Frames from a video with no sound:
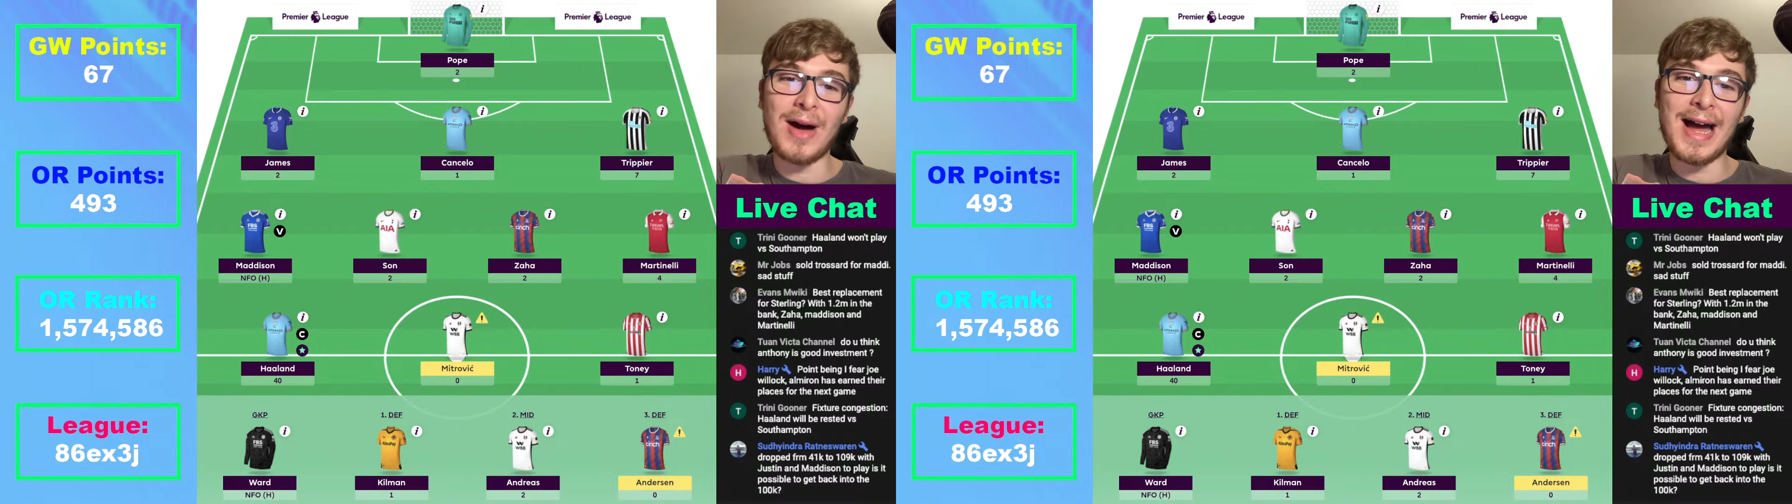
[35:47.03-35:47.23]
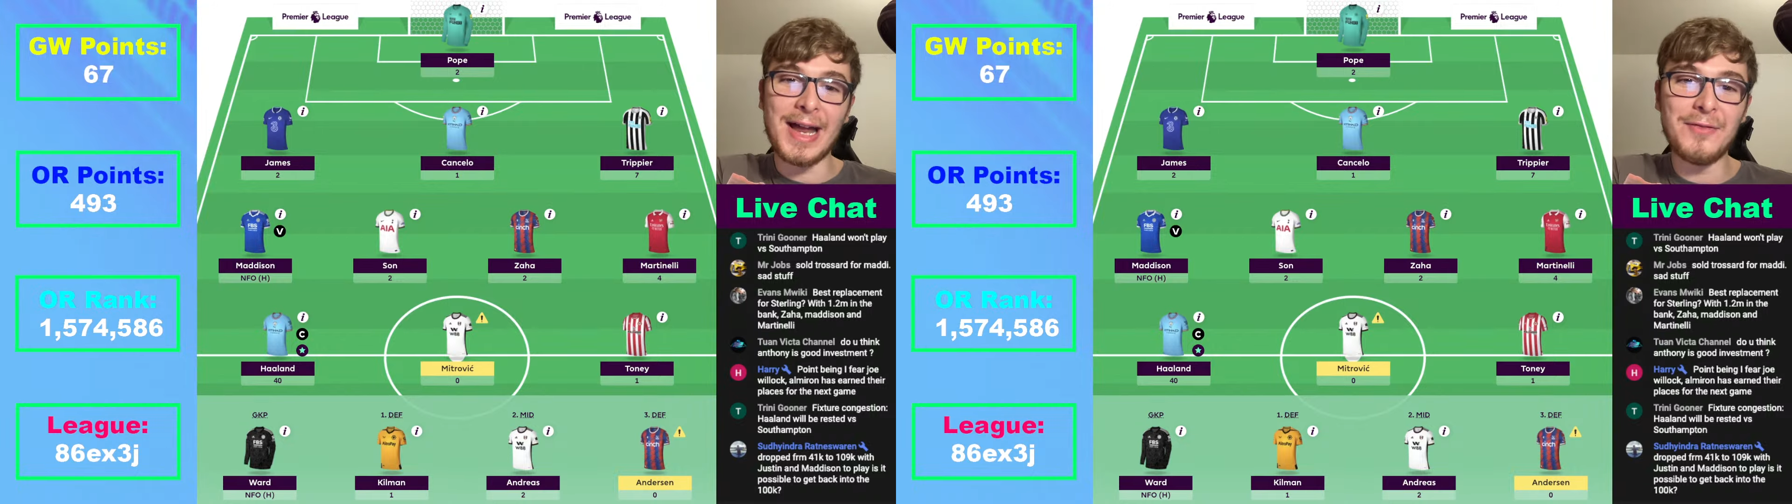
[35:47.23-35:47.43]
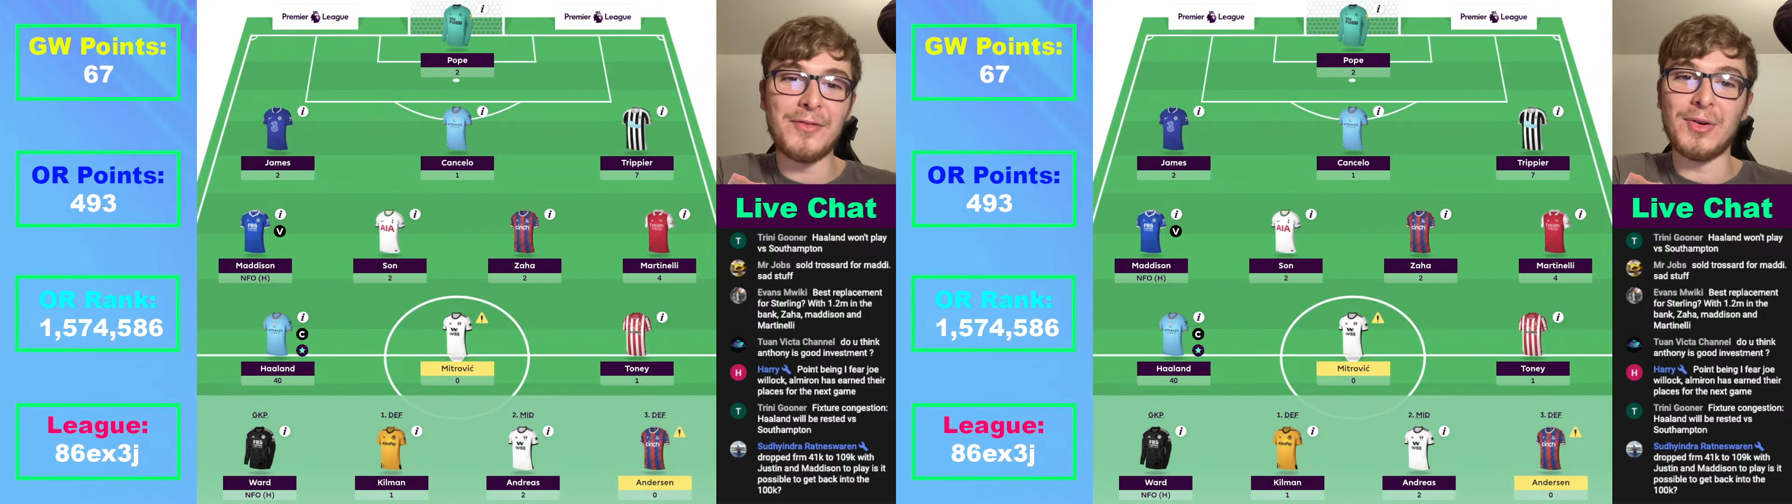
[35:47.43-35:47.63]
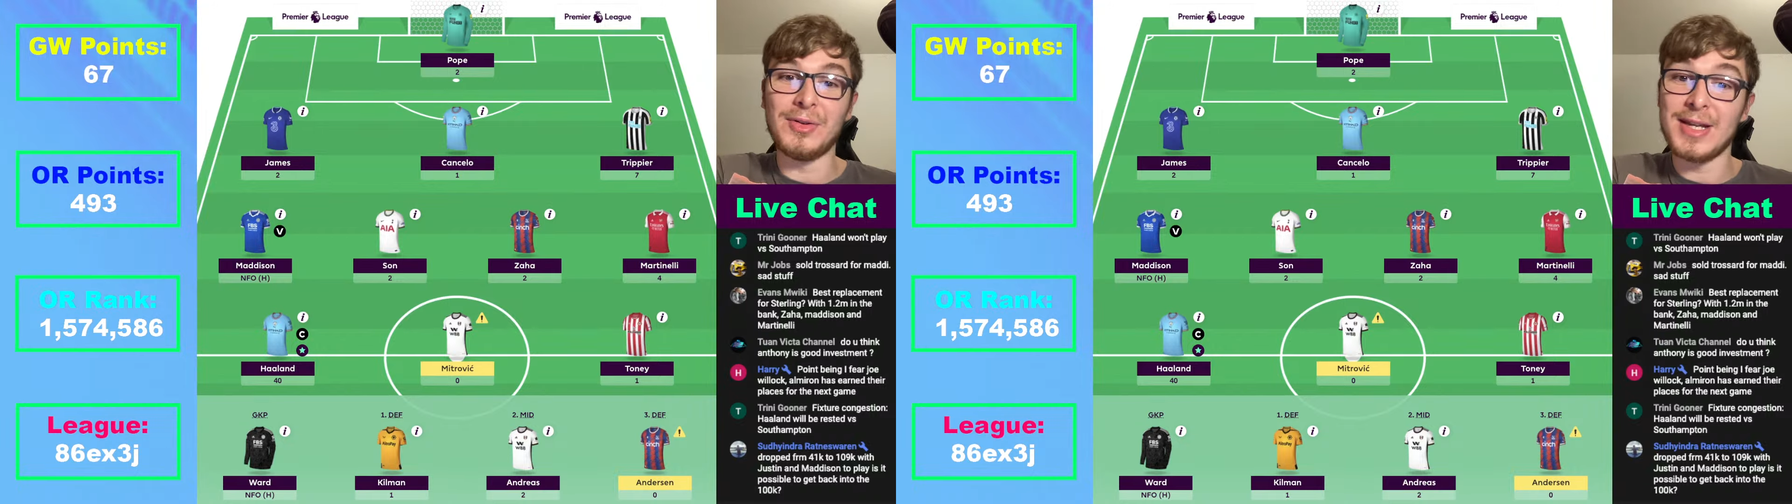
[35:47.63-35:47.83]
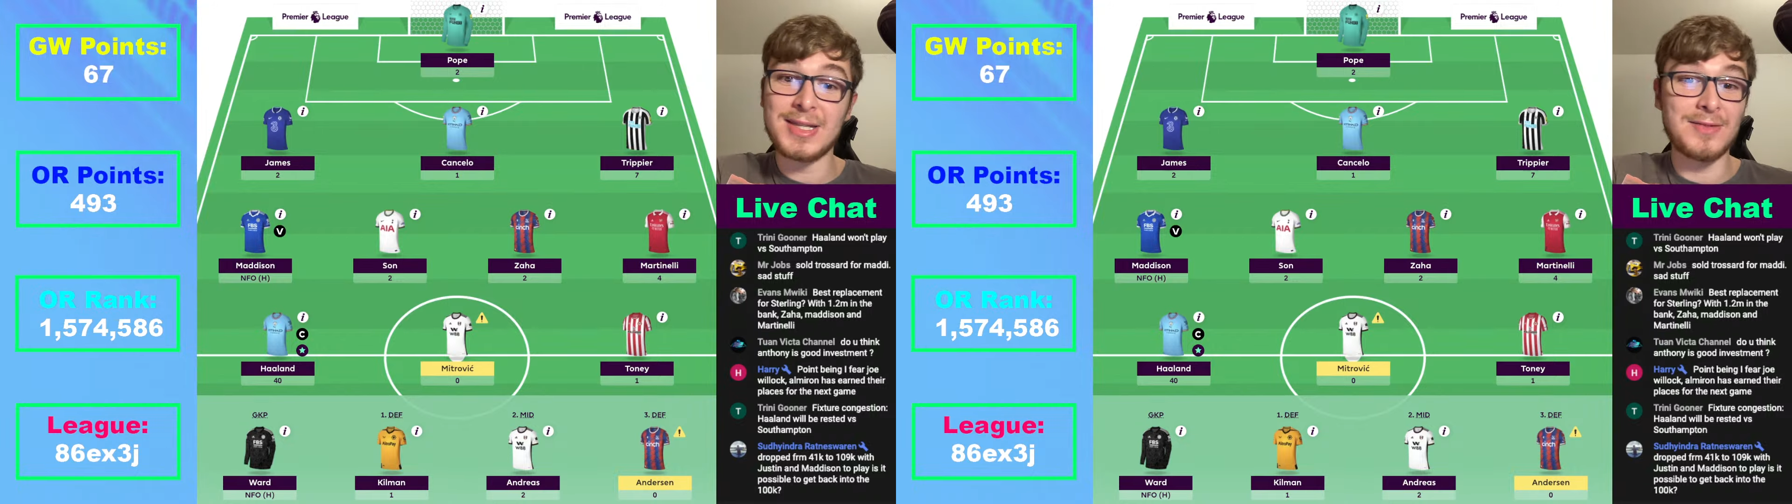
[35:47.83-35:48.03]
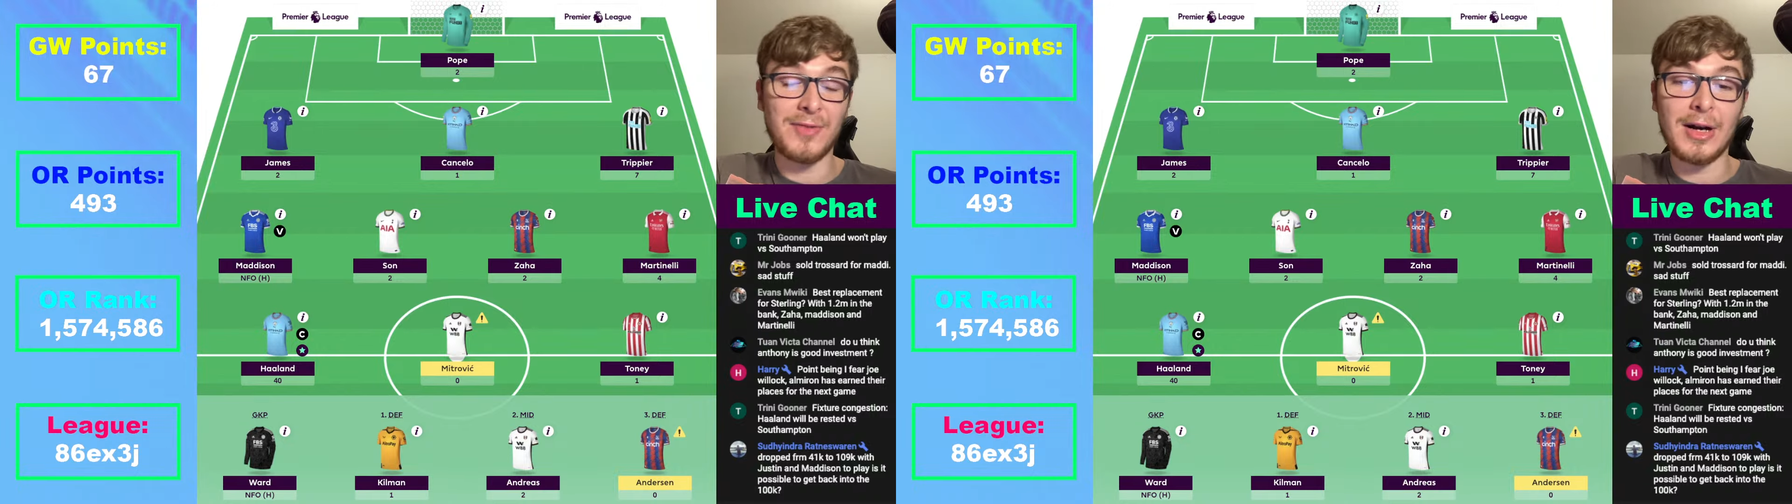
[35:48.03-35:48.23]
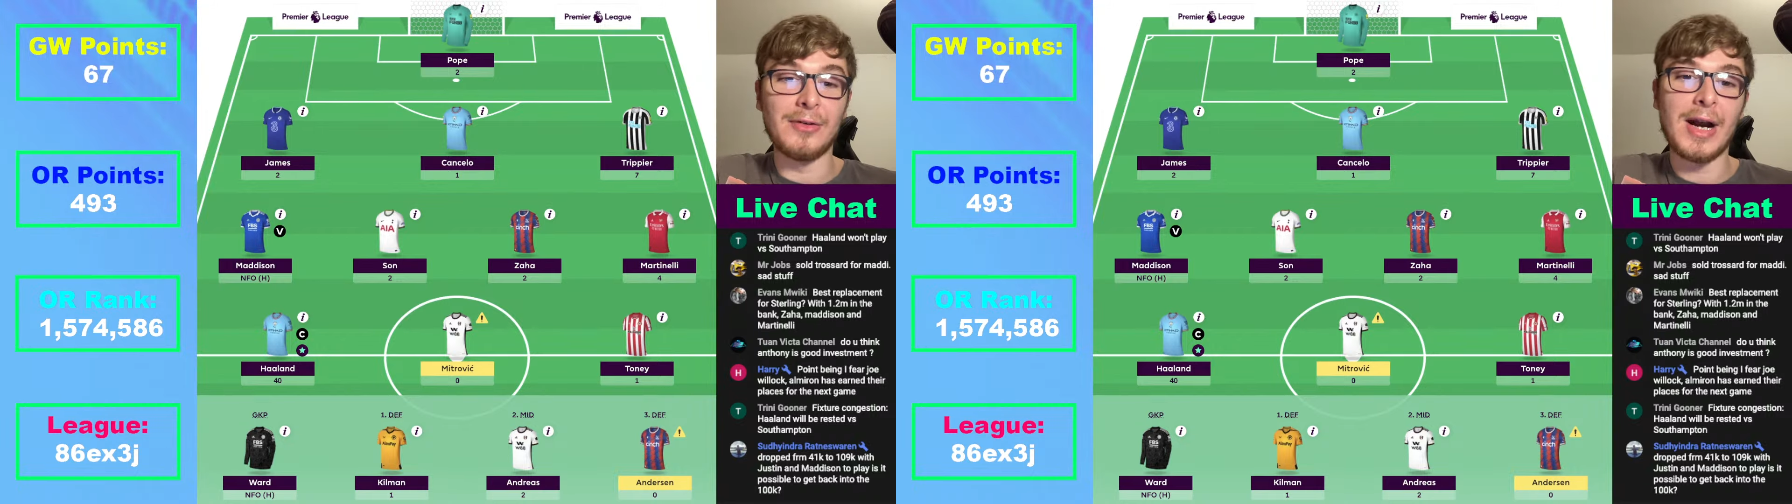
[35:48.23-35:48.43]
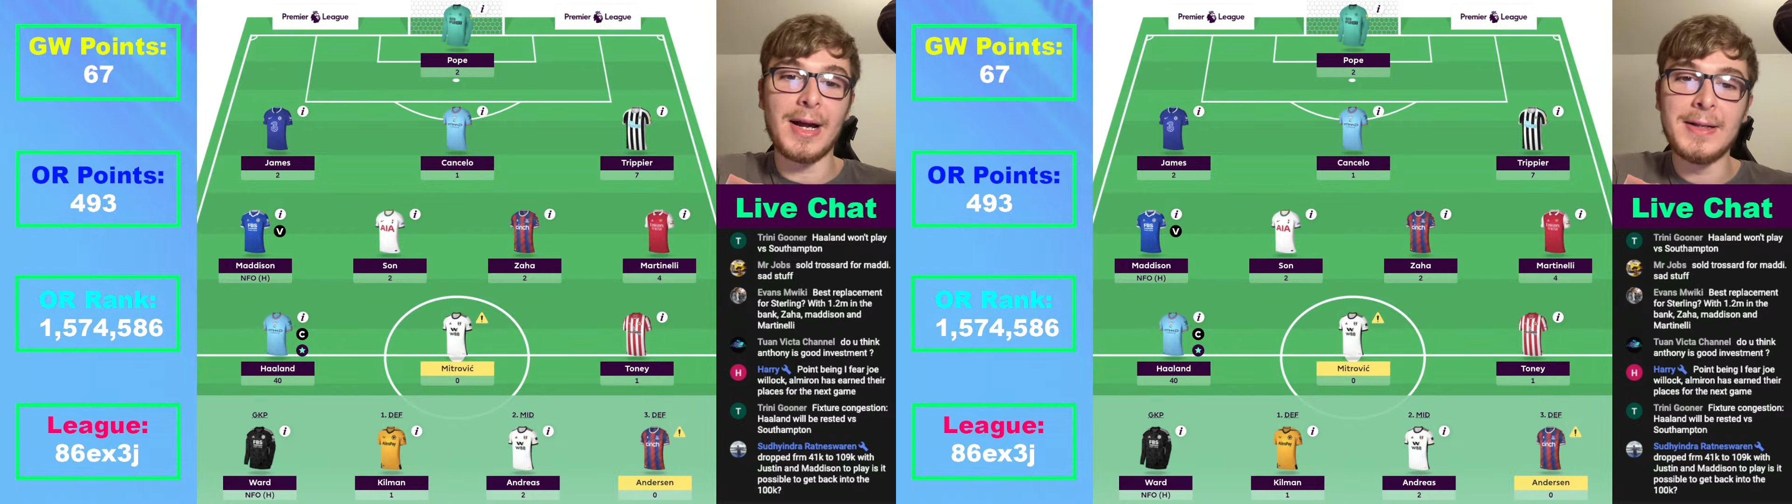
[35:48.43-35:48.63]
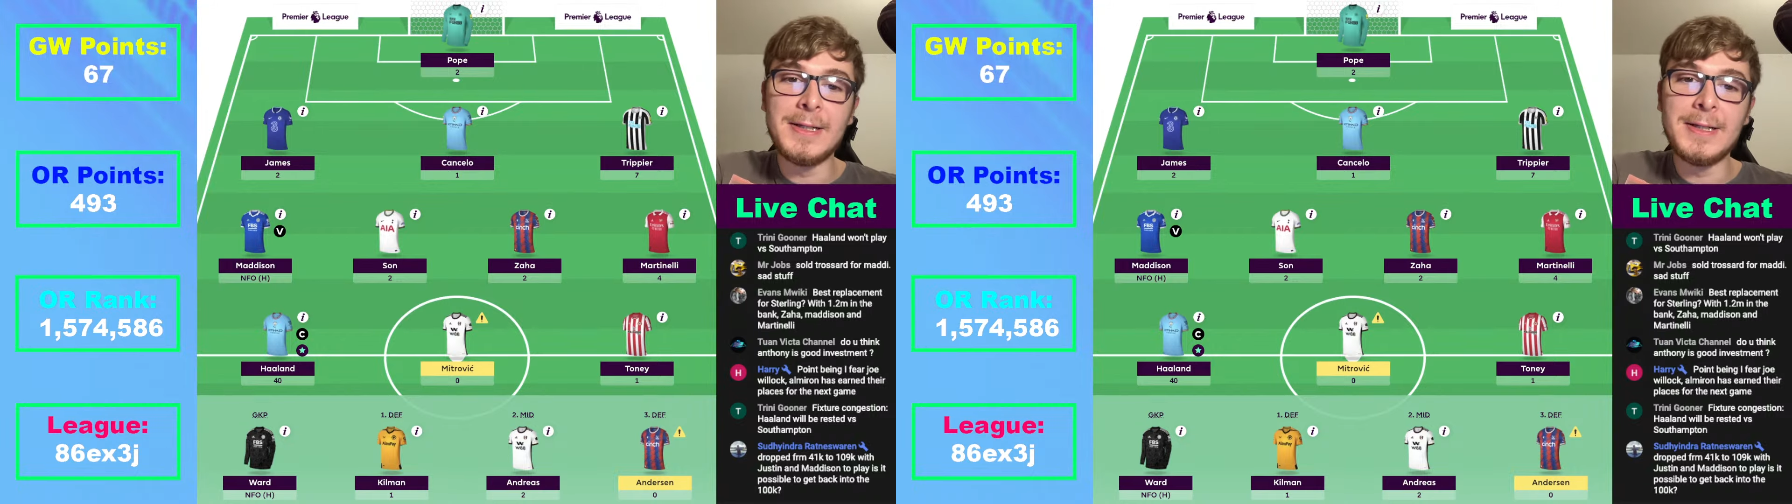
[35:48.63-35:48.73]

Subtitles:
at Anfield is very rare.